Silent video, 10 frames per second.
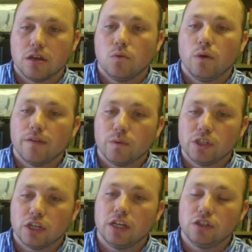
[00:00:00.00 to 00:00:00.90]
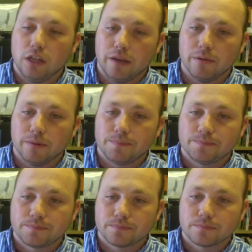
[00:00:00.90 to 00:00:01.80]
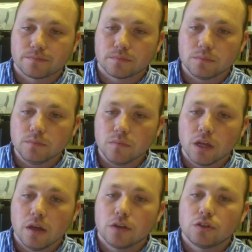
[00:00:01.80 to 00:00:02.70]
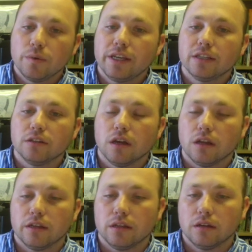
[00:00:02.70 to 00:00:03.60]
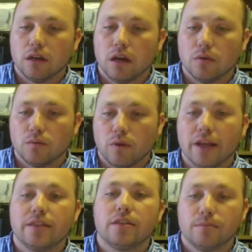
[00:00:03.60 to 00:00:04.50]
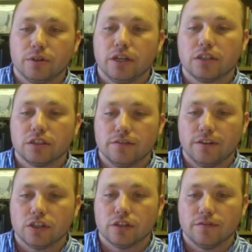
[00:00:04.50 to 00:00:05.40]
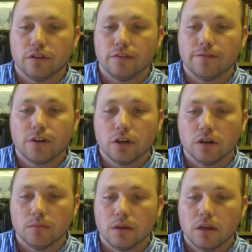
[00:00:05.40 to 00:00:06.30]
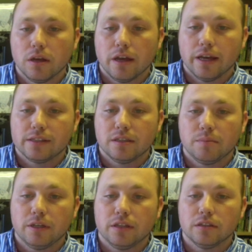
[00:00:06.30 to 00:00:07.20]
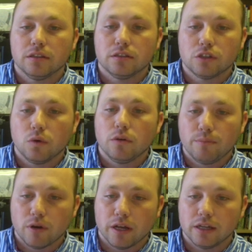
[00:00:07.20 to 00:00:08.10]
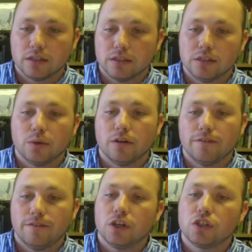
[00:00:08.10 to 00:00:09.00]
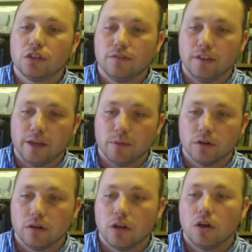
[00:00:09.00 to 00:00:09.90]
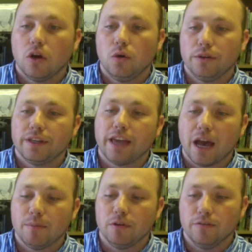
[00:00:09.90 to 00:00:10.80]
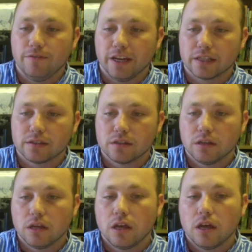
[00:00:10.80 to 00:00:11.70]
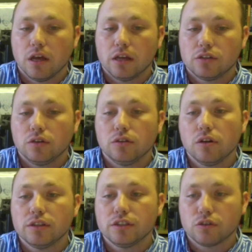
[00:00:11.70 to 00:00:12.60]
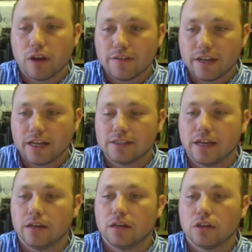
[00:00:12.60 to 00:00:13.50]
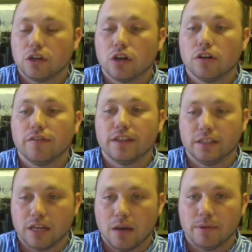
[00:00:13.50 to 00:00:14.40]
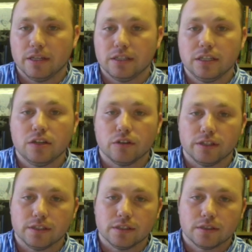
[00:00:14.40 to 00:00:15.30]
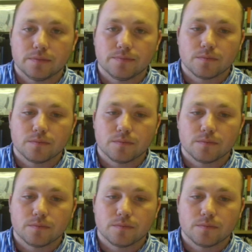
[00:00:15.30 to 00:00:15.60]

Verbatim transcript: whenever we change labor. So we can uh, write the production function for a firm as simply total product is equal to a function of labor holding capital fixed. So you'll notice this graph that has that curve at the top and it decreases.